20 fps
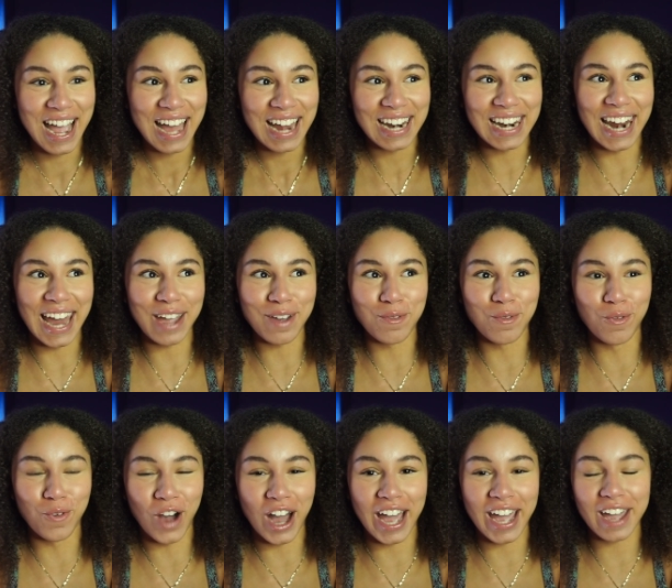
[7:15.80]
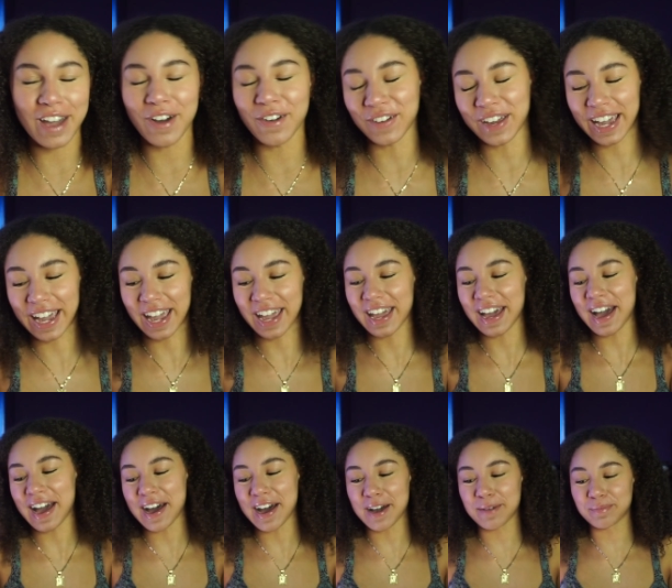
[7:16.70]
Like, what? Okay,
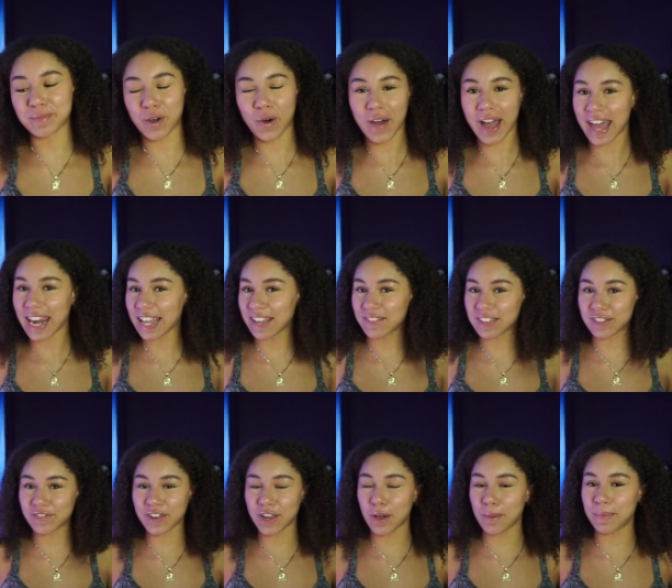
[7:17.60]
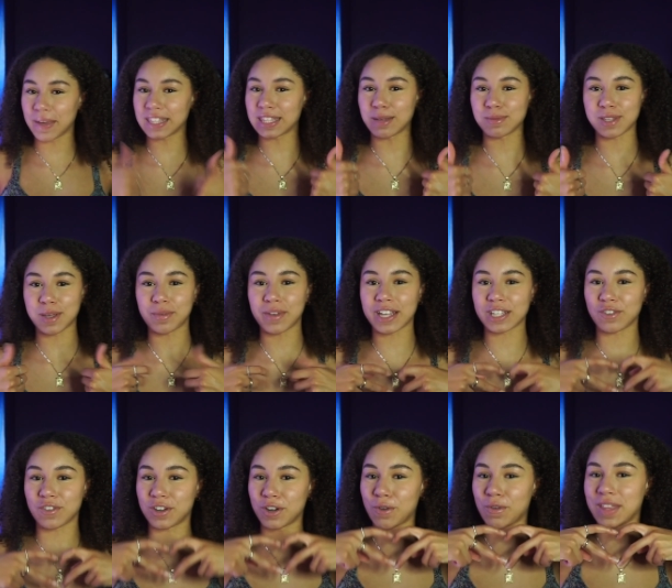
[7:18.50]
um go ahead and give this video a big thumbs up. You guys
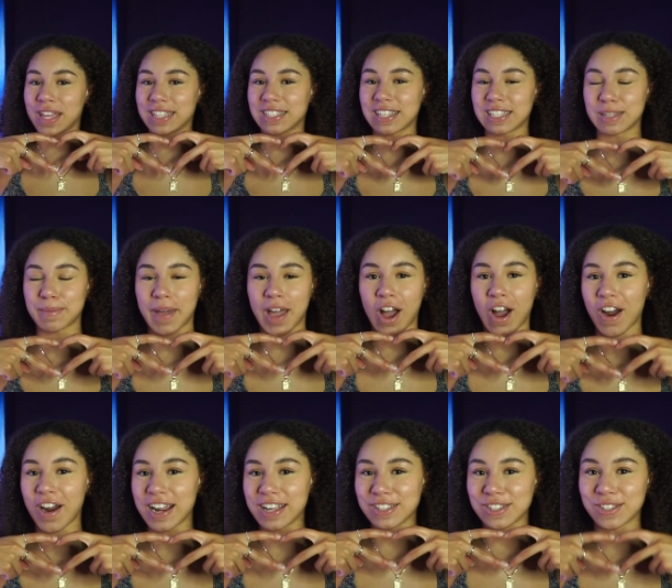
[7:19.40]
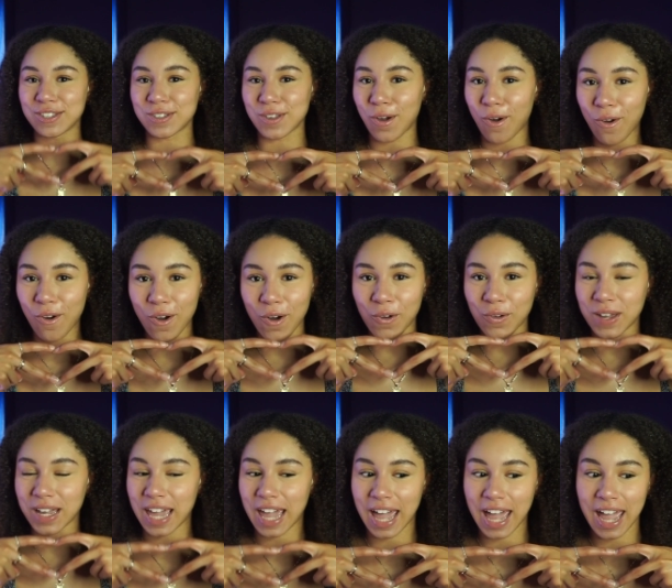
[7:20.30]
already know what that does to my heart and soul.
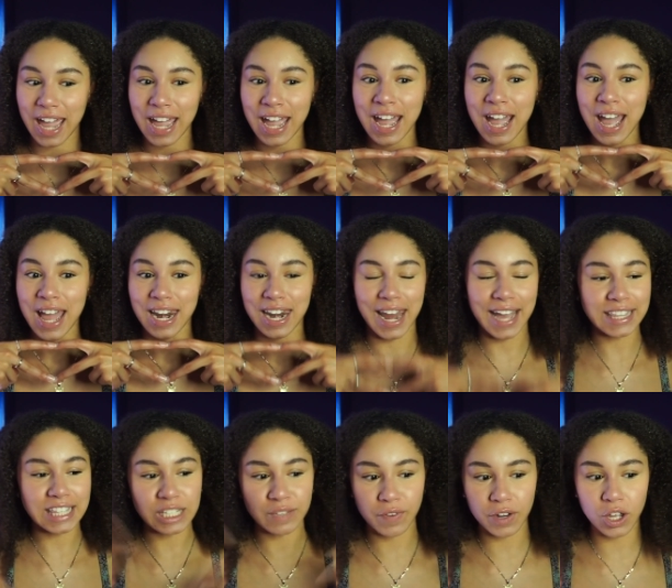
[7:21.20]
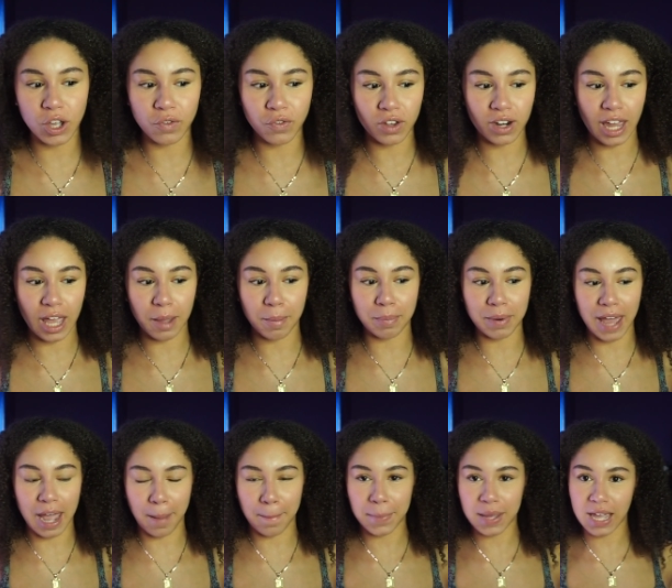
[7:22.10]
Okay, like this video if you like
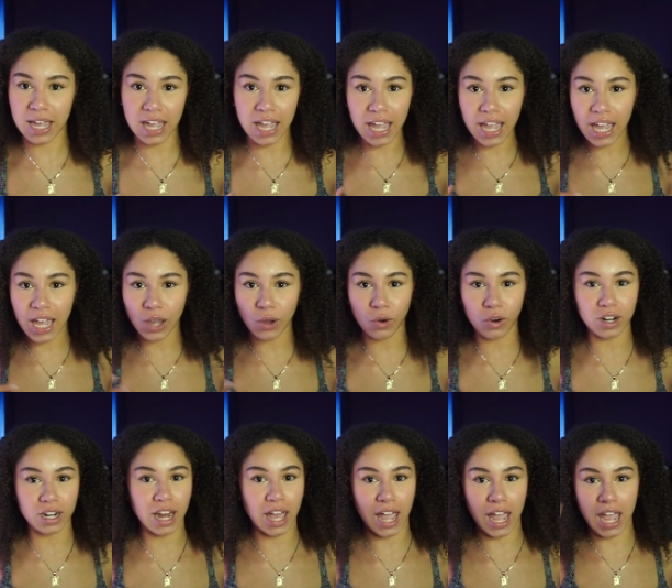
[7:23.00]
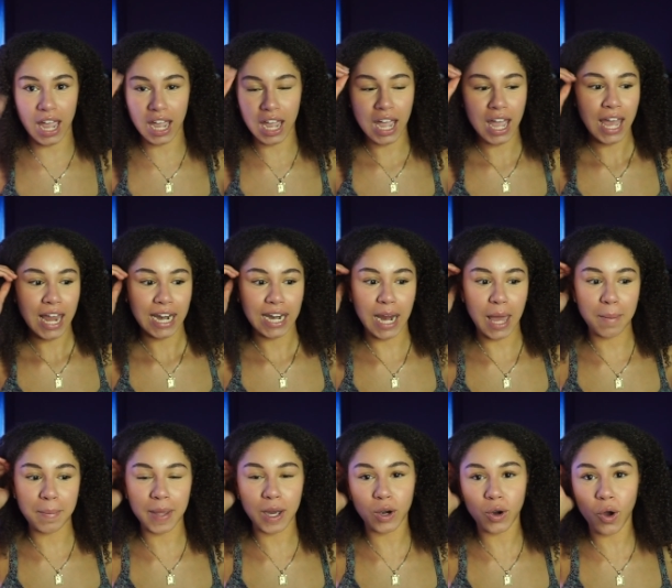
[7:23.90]
Blackpink, or like,
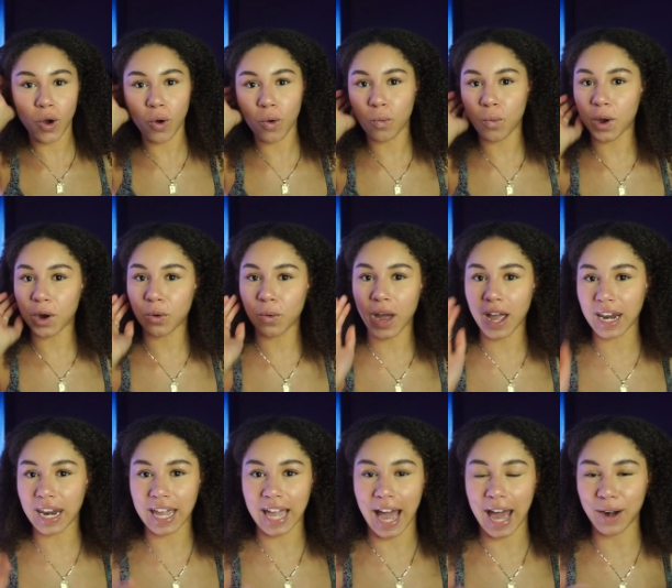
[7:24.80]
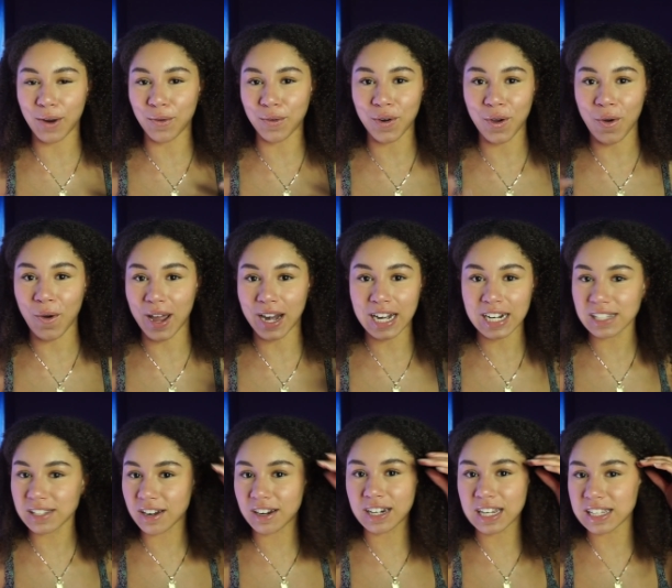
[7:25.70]
let me know what do I like. I don't know, I need to
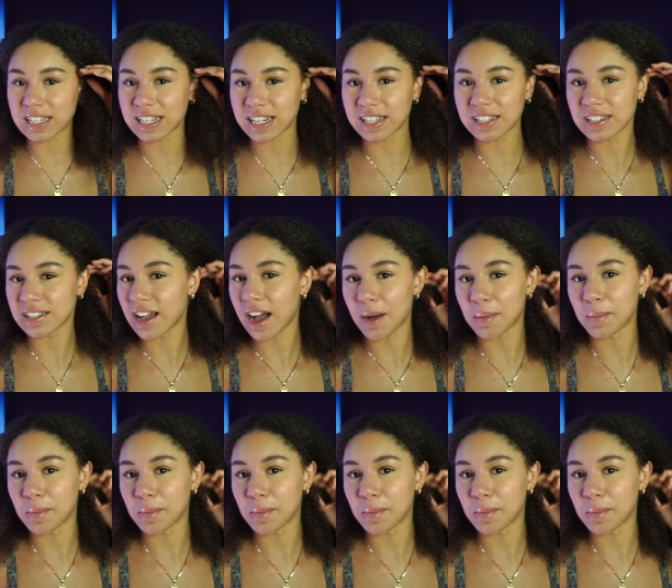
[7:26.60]
start listening to y'all